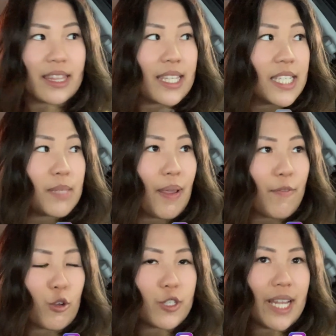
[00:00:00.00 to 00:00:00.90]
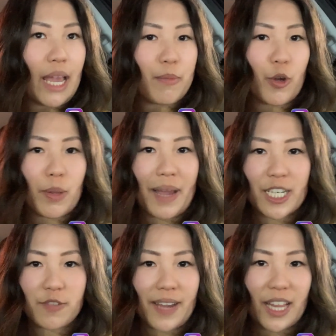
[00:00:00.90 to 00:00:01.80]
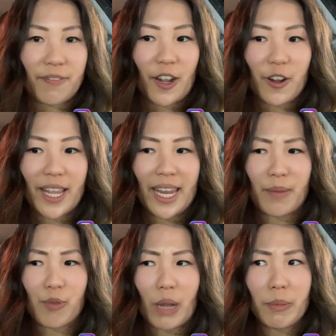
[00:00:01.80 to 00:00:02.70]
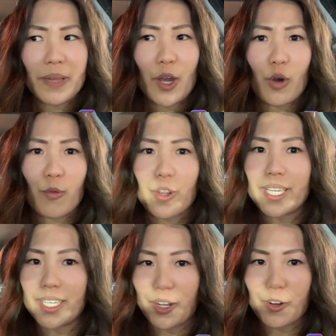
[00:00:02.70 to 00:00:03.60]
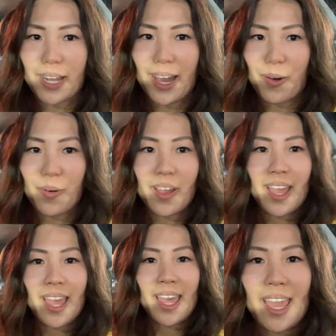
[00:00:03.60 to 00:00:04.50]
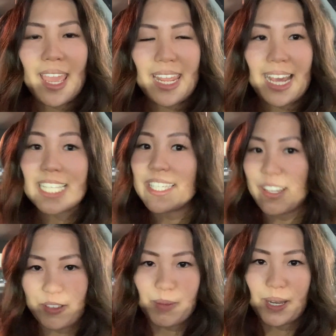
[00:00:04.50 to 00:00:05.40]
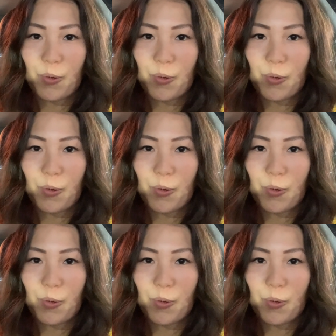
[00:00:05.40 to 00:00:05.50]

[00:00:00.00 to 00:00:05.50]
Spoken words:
this is my first time going back to Valley Fair in probably over a year now. It has definitely been a